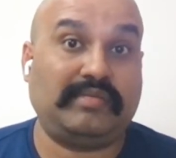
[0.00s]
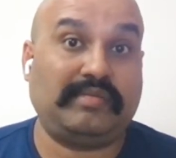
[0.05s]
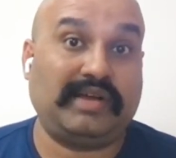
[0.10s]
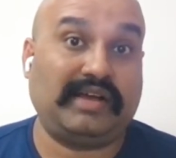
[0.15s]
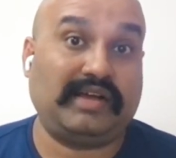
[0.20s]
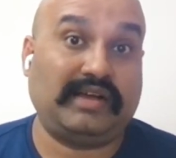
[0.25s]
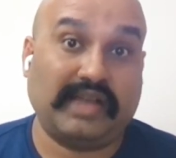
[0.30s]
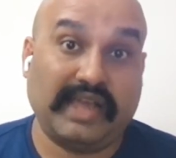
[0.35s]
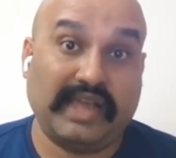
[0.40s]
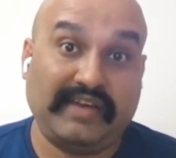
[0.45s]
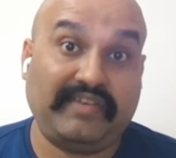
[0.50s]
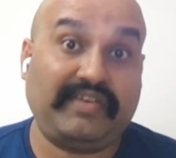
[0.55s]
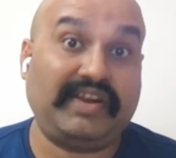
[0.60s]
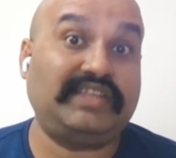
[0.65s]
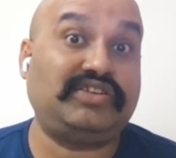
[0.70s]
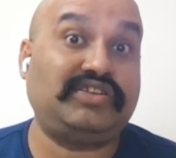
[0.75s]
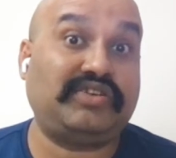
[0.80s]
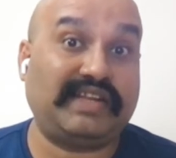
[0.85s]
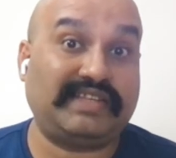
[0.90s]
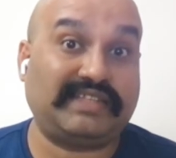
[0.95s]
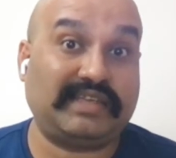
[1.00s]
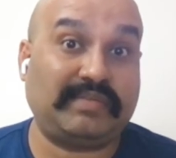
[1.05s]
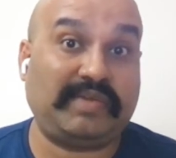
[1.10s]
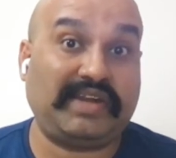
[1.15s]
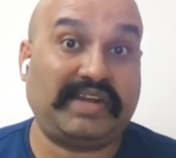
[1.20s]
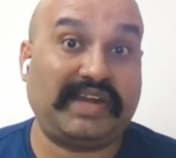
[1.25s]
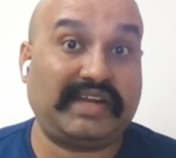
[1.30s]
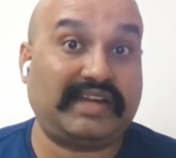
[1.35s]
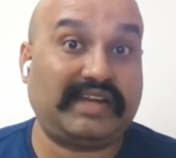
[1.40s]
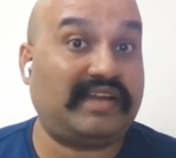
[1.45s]
uh, enrich your SAP
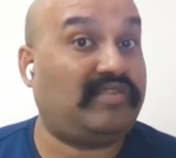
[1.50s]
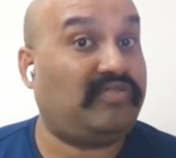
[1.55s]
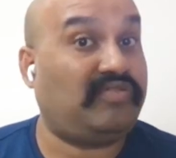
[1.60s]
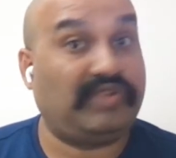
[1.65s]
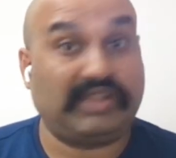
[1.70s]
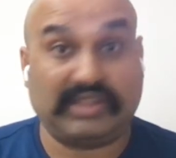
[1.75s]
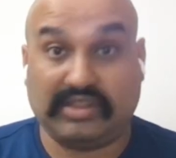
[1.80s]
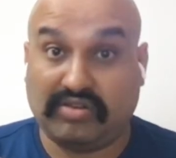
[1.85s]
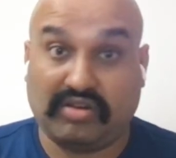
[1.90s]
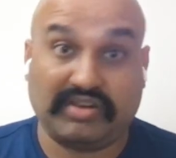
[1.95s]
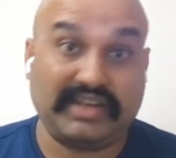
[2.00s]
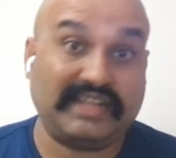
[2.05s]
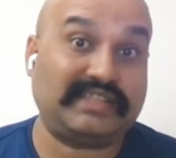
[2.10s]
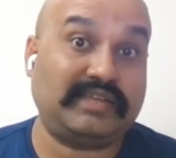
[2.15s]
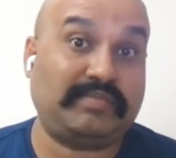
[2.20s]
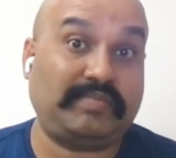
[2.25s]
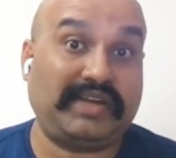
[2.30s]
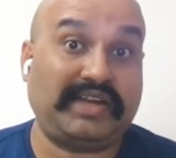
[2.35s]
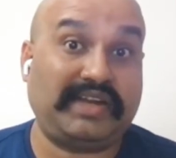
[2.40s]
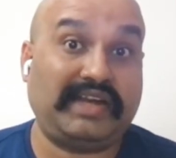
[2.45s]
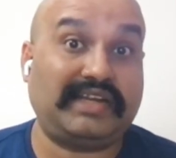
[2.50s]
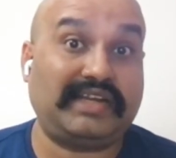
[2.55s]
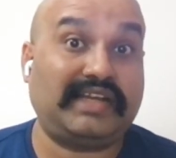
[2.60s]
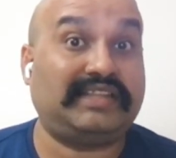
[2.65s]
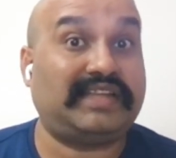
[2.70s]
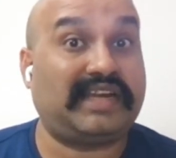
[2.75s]
data with non-SAP data,